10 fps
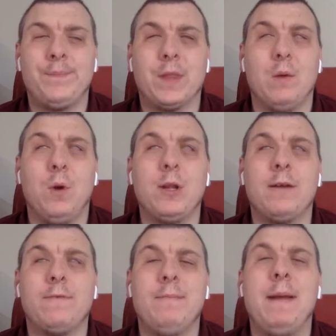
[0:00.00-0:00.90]
while I
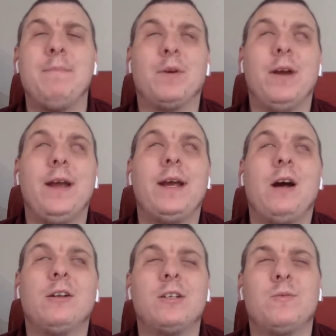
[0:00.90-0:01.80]
remember it,
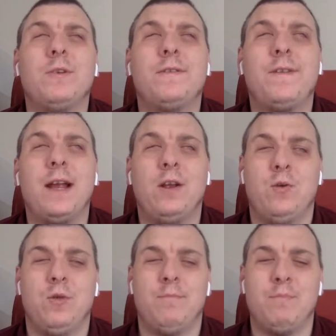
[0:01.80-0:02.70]
I just want to thank
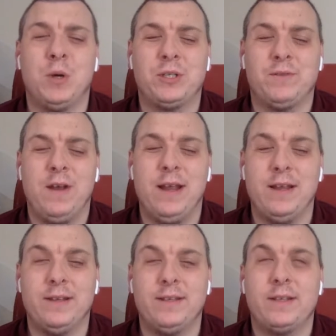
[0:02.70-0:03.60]
all the
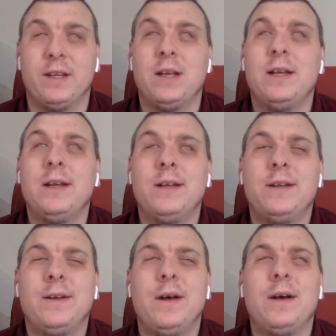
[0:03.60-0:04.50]
moderators,
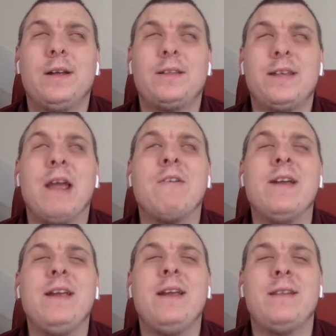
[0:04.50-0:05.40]

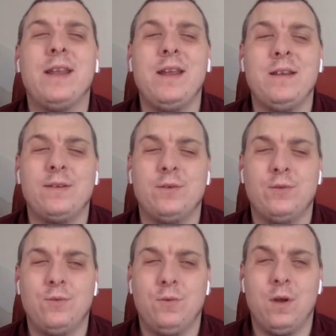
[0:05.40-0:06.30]
Terry,
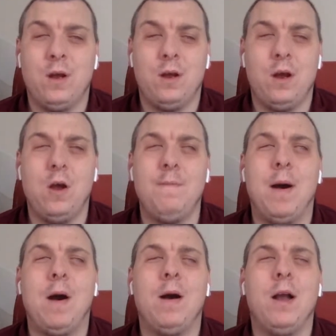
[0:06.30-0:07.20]
Diesel,
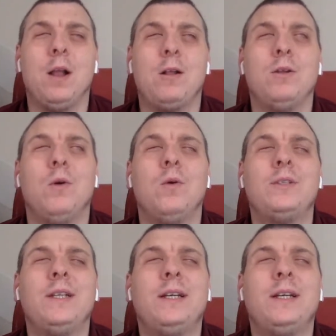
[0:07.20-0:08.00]
Omar and Claude.